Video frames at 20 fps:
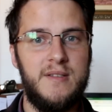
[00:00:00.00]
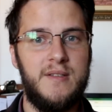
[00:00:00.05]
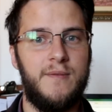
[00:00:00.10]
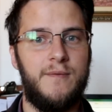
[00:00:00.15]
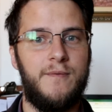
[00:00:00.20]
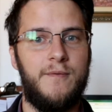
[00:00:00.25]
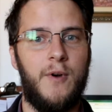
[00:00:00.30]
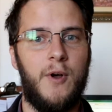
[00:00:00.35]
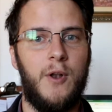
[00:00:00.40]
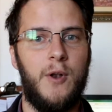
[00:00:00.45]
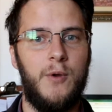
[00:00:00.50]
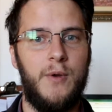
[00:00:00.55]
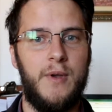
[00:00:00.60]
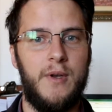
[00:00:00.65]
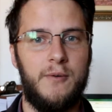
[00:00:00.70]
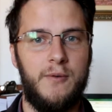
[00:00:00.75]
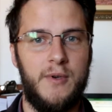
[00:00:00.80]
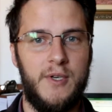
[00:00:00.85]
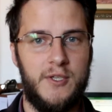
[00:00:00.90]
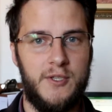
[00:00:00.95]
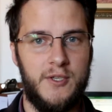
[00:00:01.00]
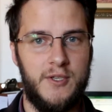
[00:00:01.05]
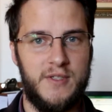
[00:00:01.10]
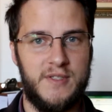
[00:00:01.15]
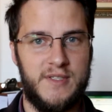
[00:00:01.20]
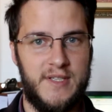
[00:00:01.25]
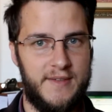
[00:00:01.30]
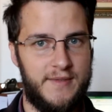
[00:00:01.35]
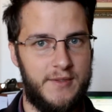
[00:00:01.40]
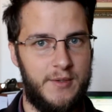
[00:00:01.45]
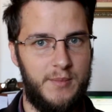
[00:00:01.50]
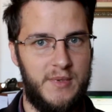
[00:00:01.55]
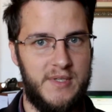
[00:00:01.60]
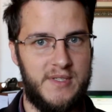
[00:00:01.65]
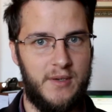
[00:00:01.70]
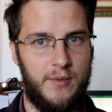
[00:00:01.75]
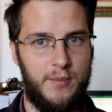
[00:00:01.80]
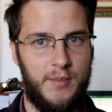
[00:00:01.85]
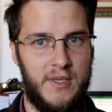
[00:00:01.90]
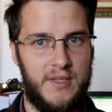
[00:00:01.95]
the following returns have to be
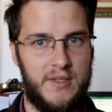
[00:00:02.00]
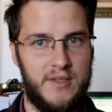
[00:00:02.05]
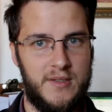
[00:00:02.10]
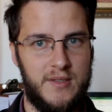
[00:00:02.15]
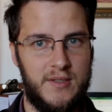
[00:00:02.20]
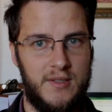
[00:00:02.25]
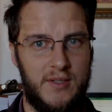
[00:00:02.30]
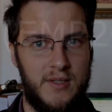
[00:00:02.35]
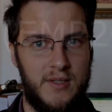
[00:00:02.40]
submitted: